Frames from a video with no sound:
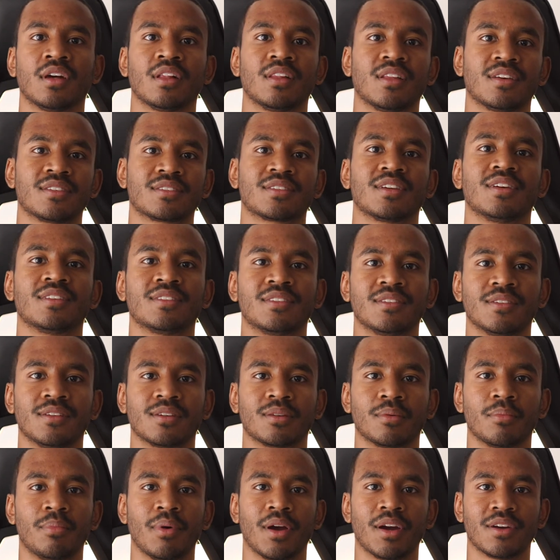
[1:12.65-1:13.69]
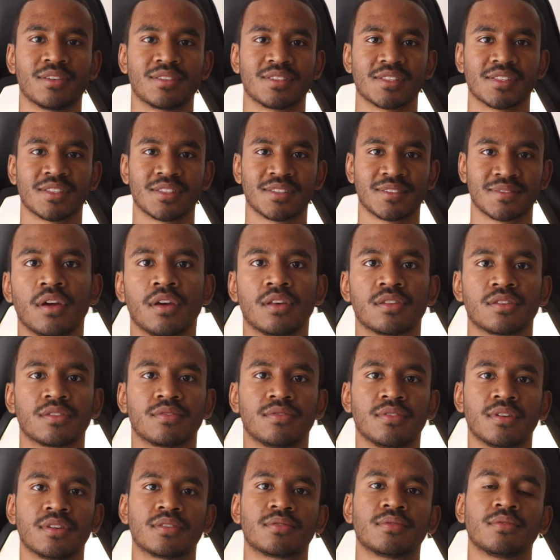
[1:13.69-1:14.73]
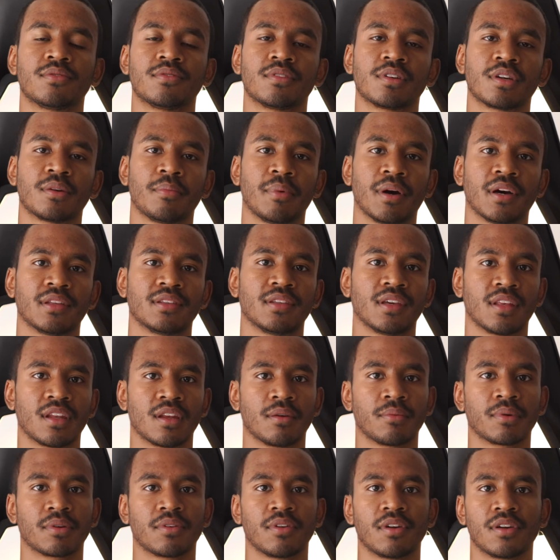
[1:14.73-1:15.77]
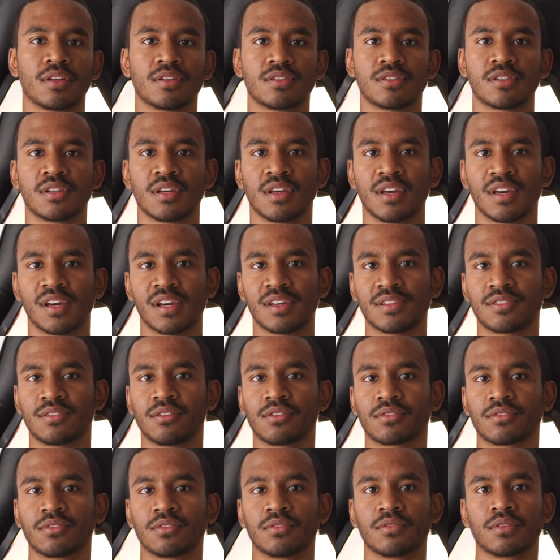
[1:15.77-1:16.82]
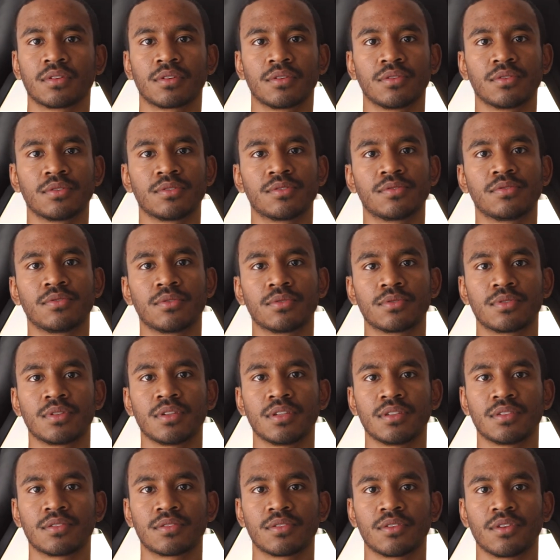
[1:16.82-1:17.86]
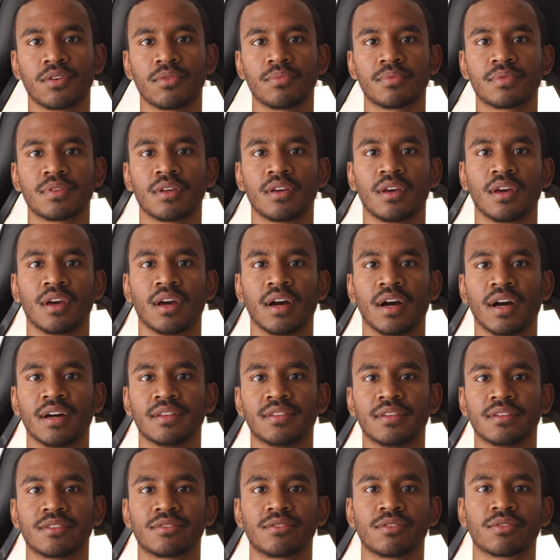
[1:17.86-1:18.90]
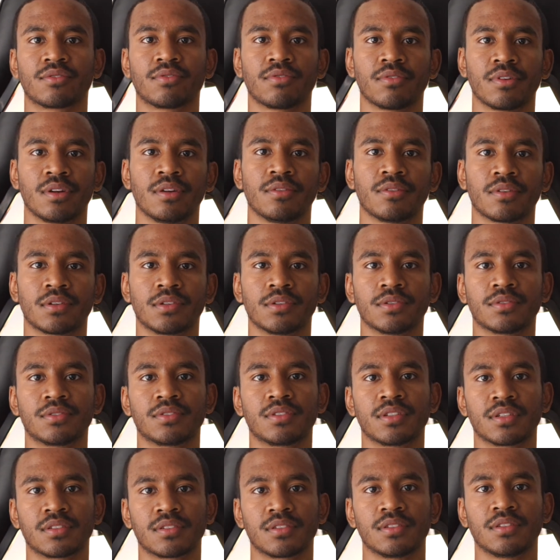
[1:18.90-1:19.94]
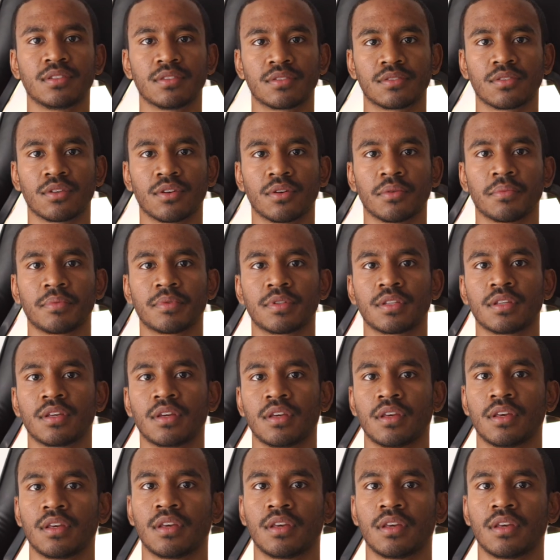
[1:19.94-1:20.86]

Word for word: Let's get into the comparison. So first we'll think about dynamic range. S log two records fourteen stops and S log three records sixteen stops.